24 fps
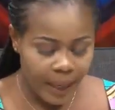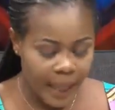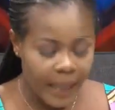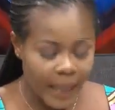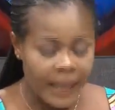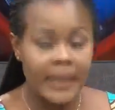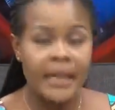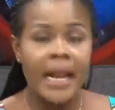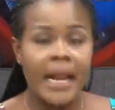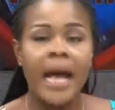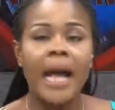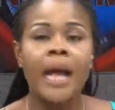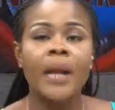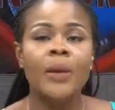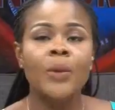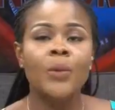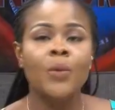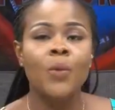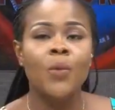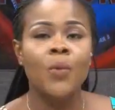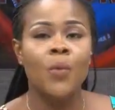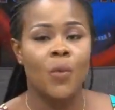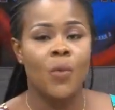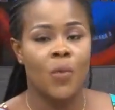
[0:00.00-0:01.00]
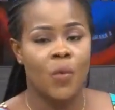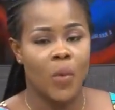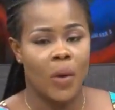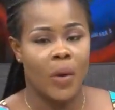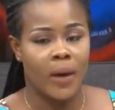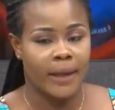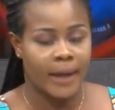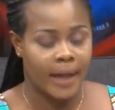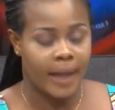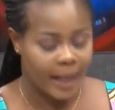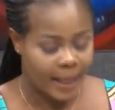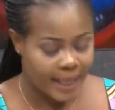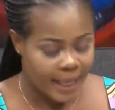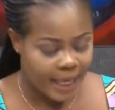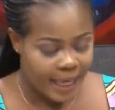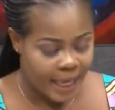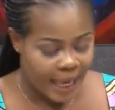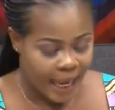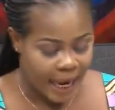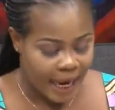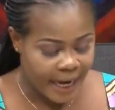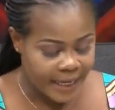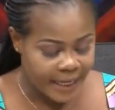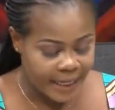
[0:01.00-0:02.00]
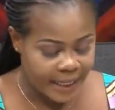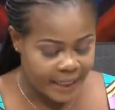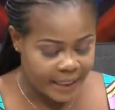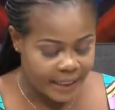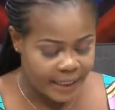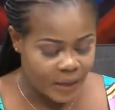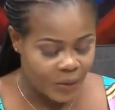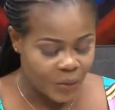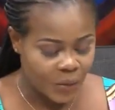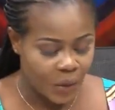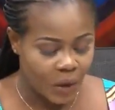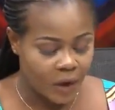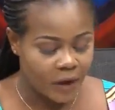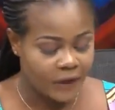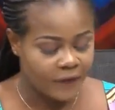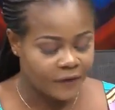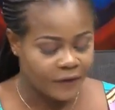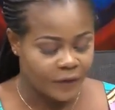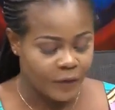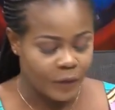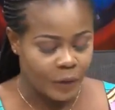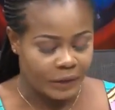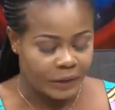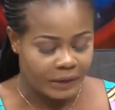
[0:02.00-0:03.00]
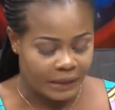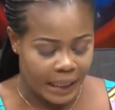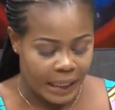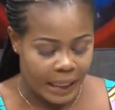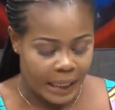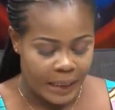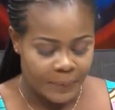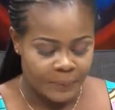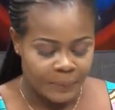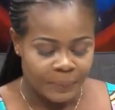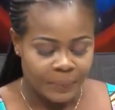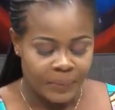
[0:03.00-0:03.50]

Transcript: Na nu kwada enye di World Food Day.